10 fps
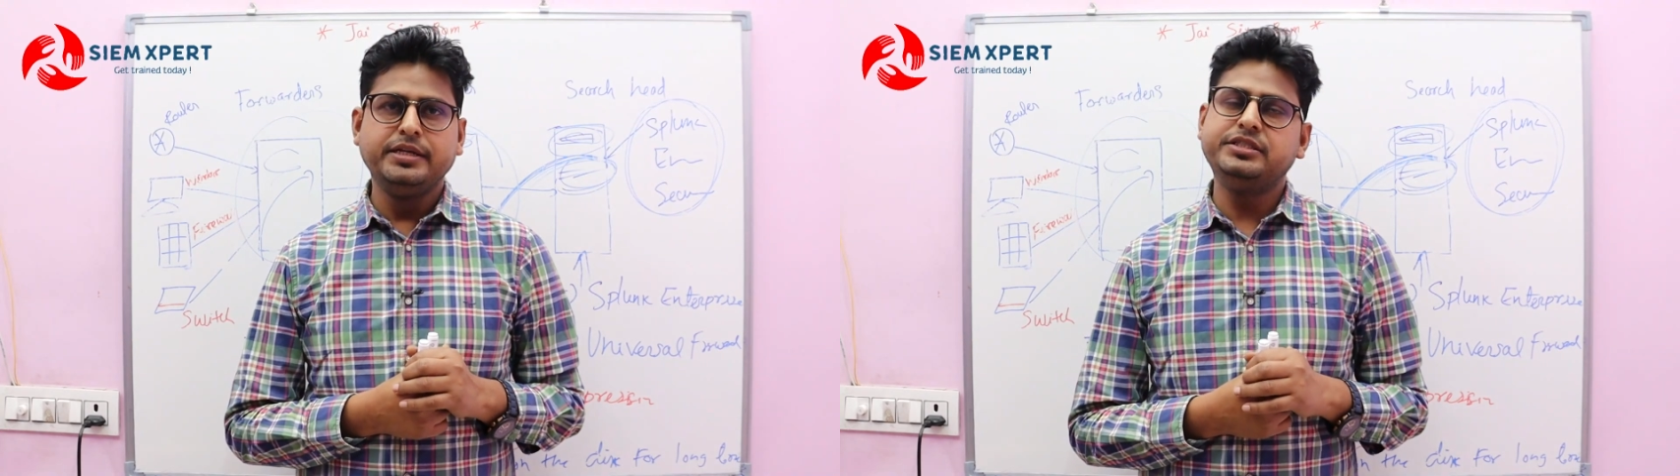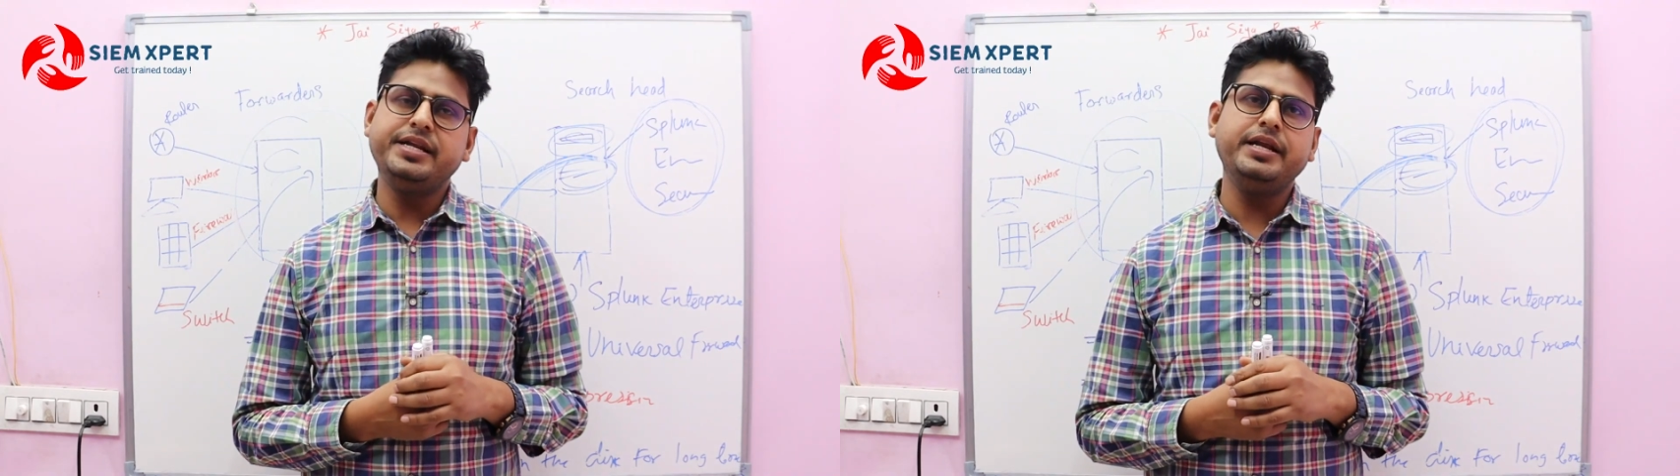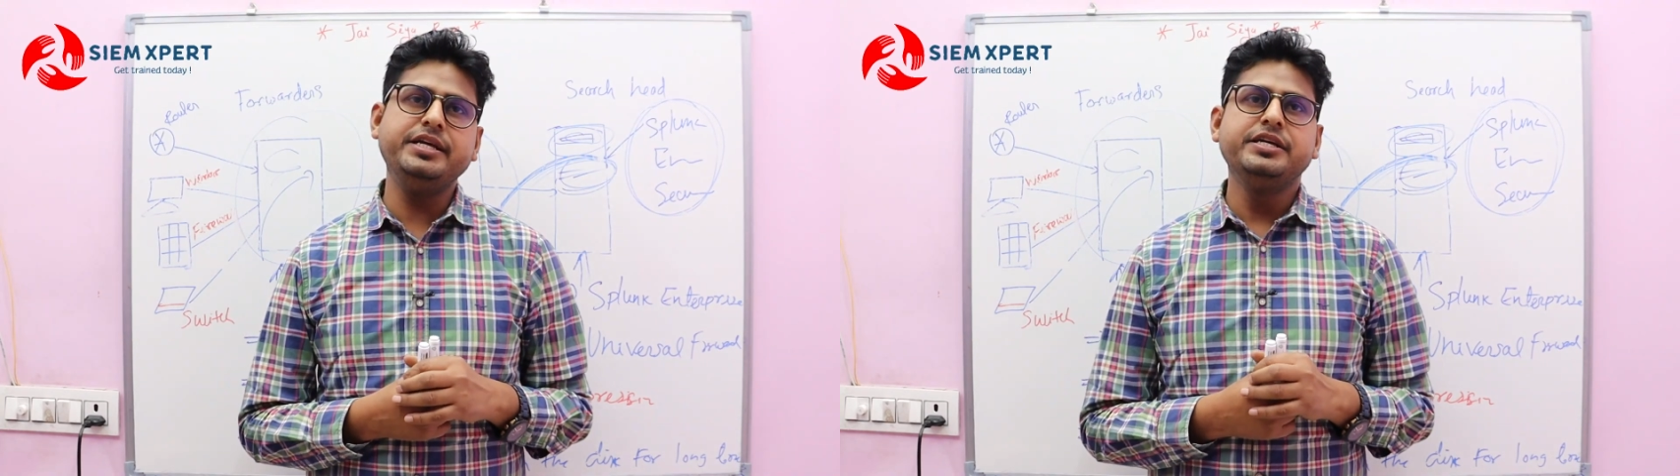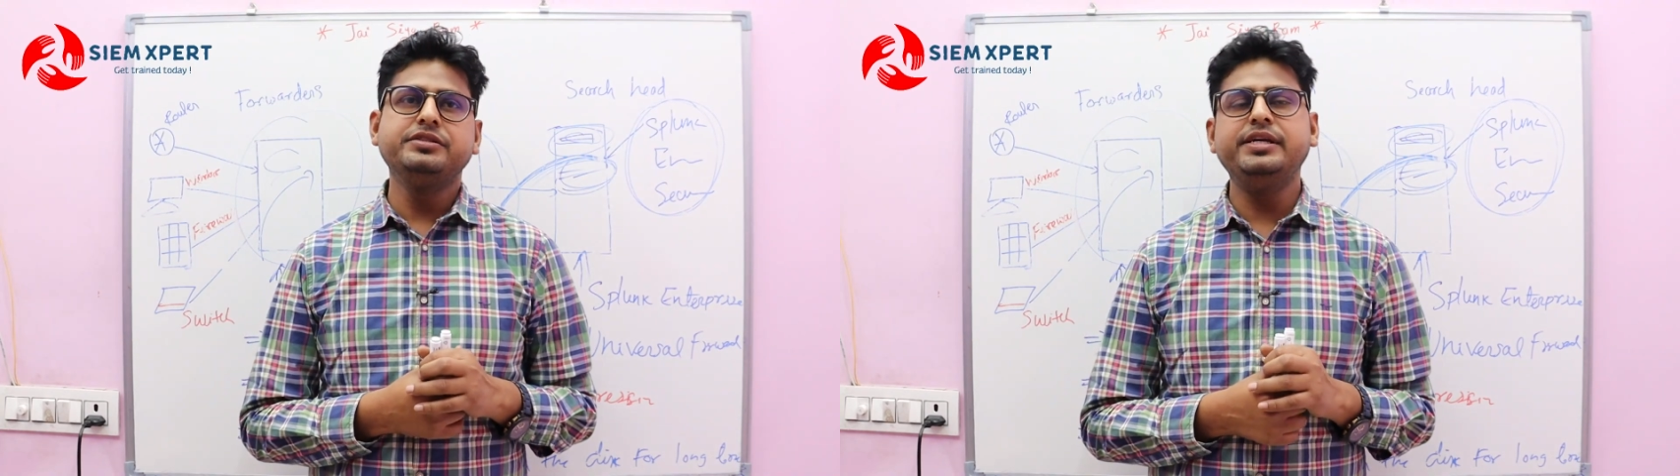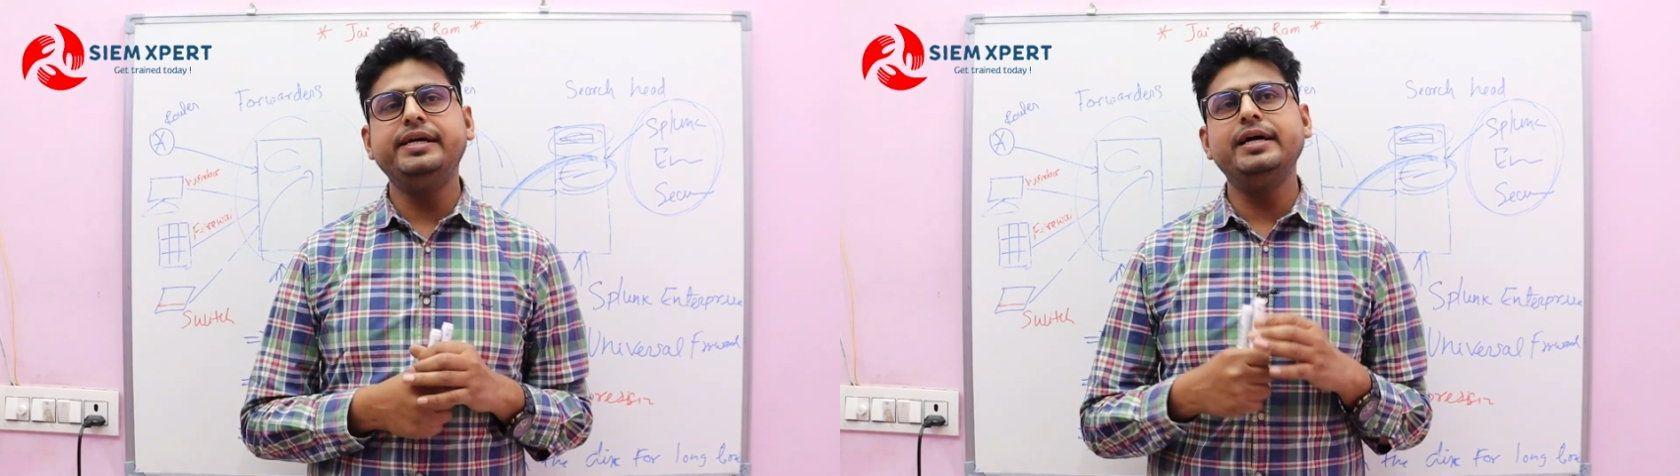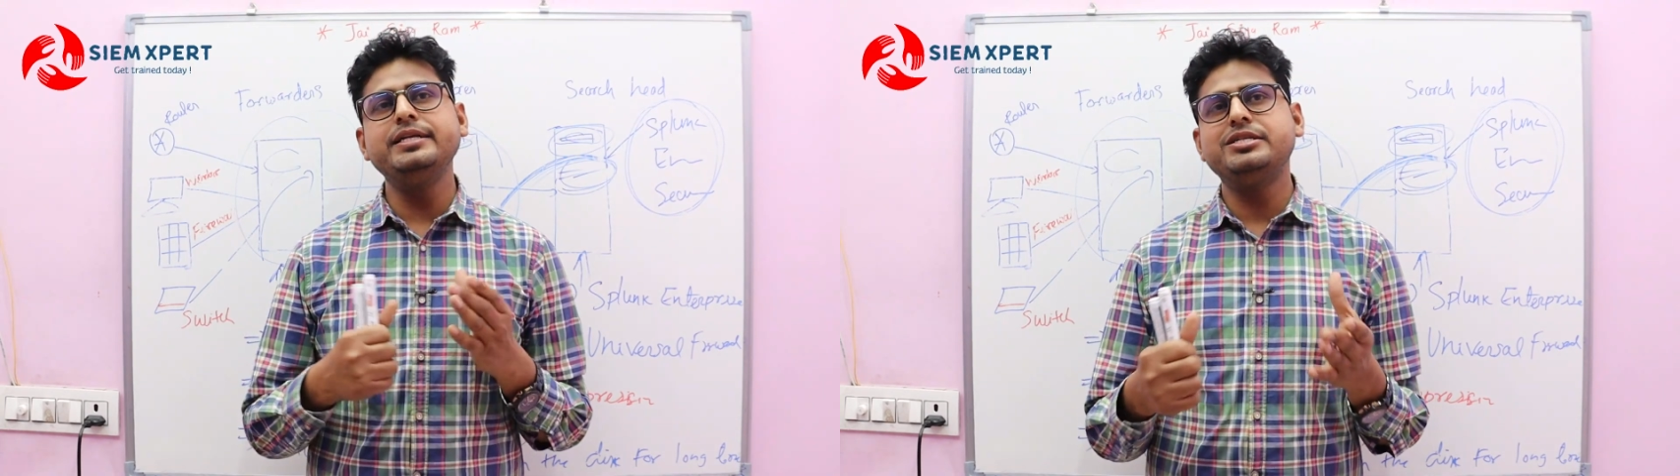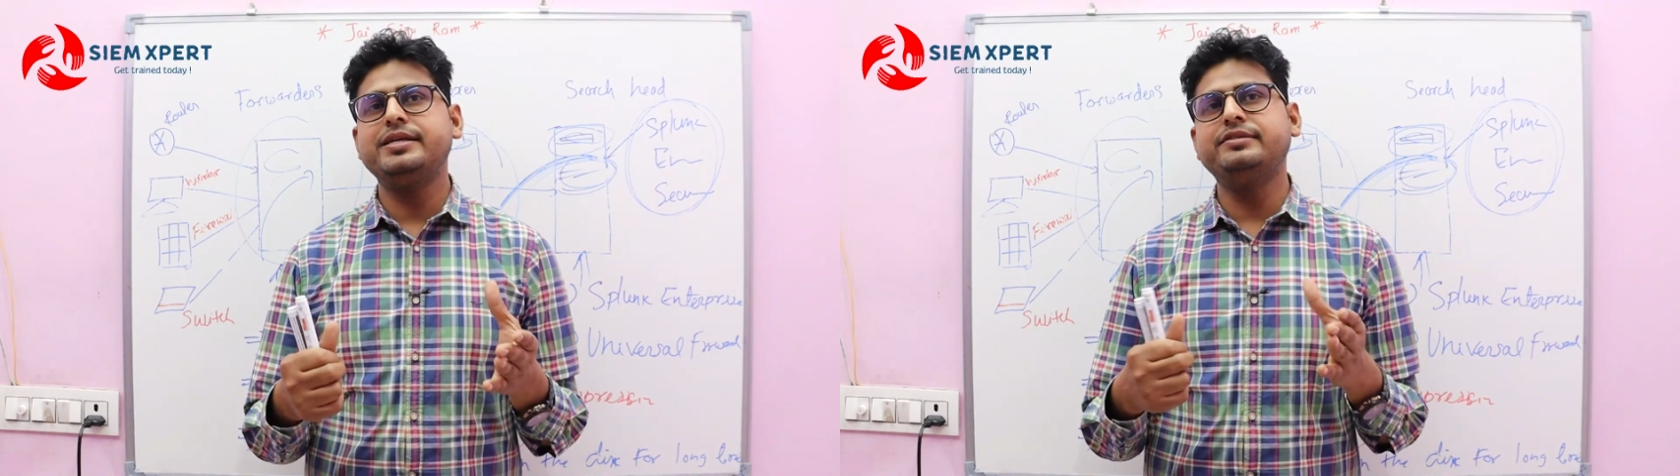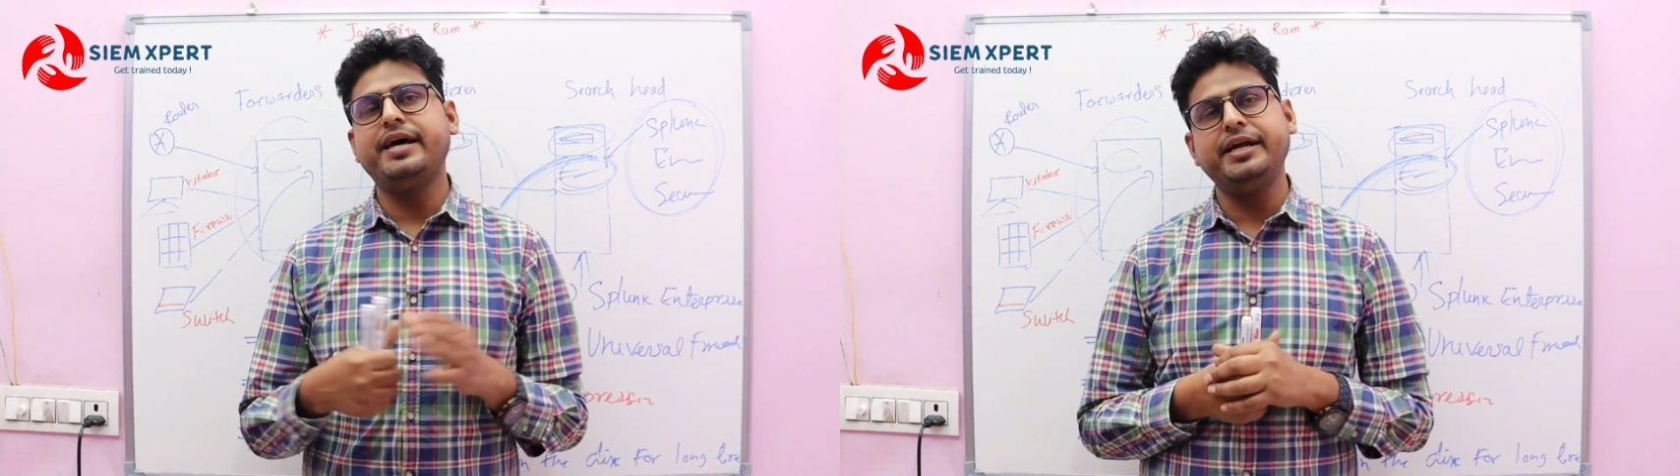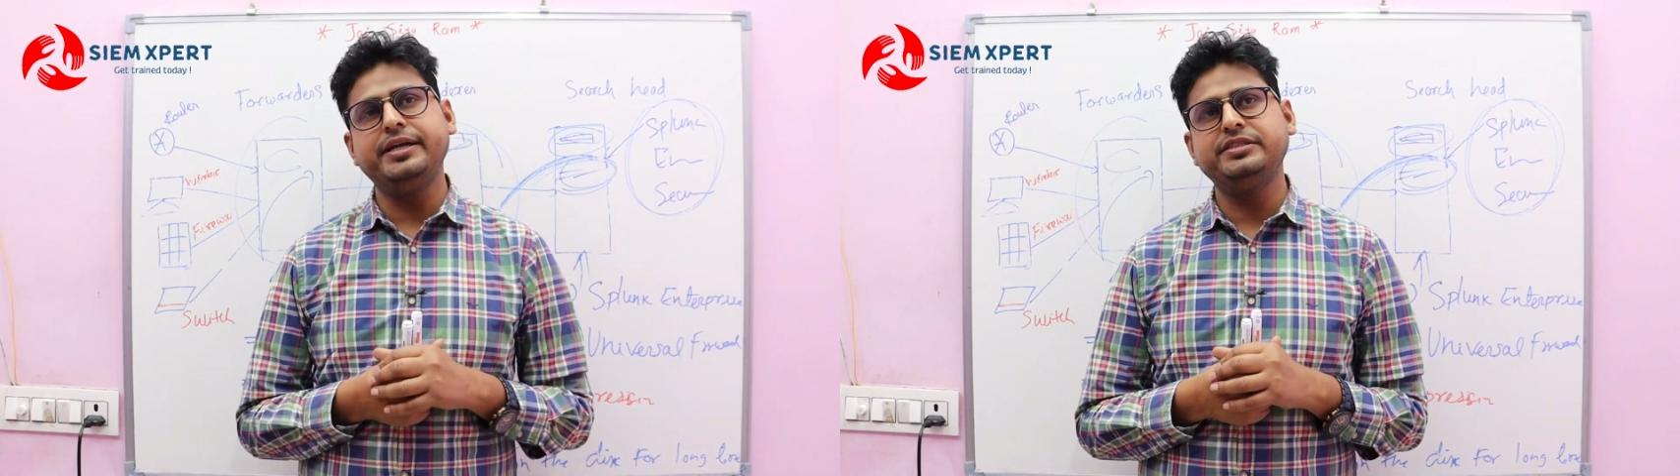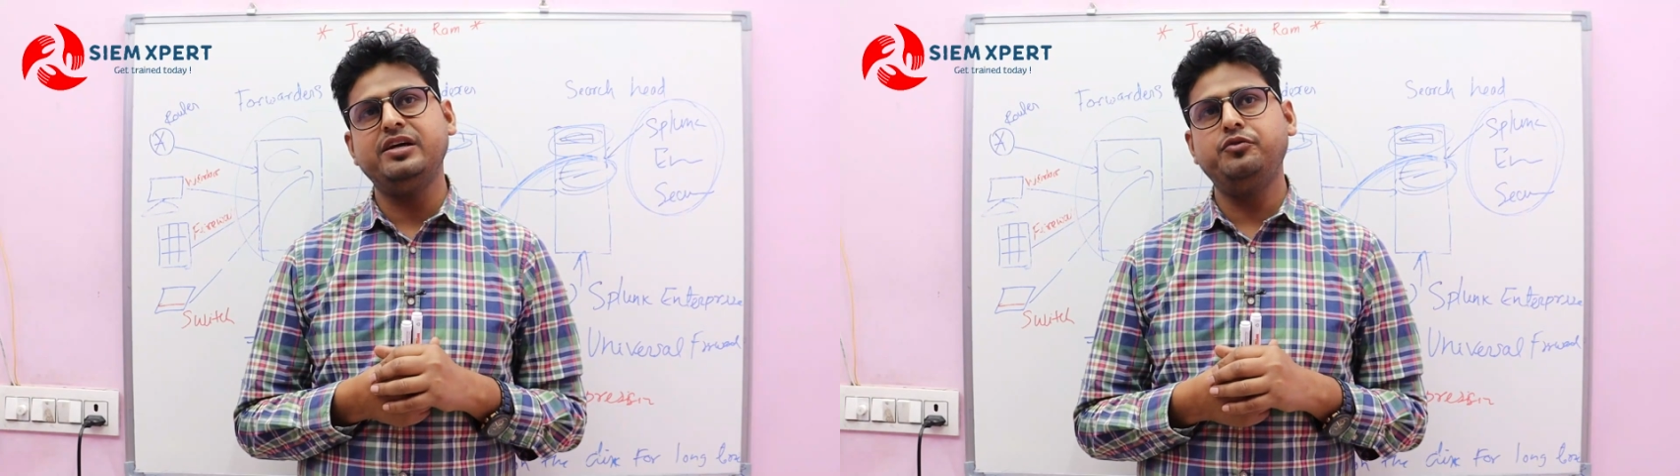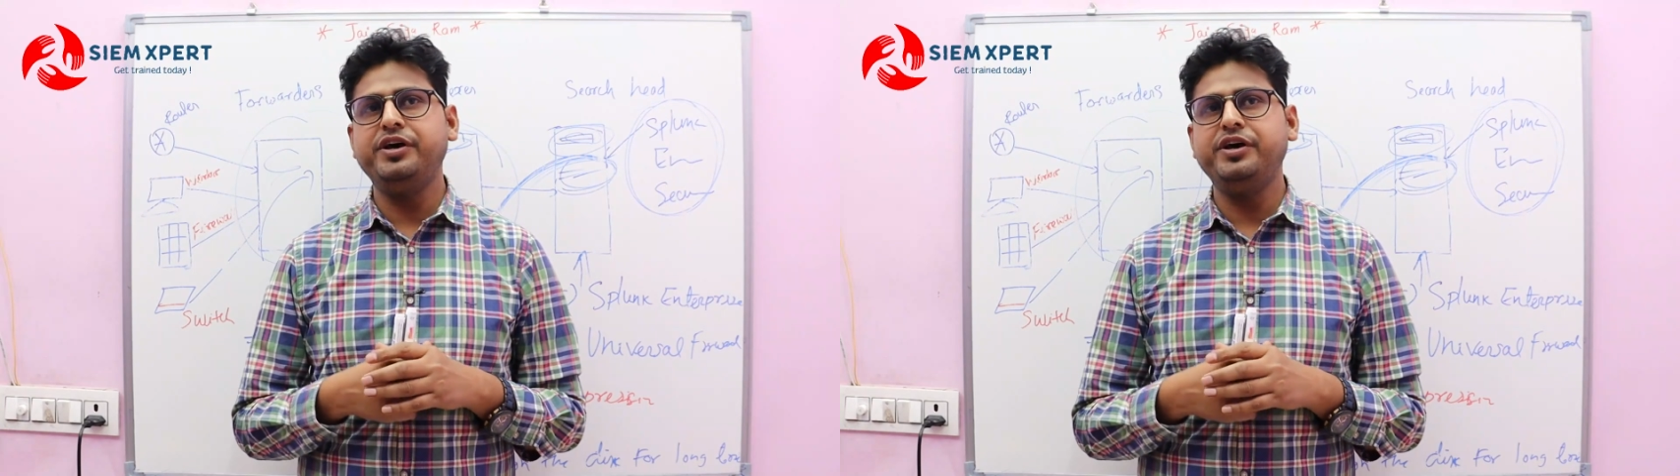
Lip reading: Generally single instance architecture,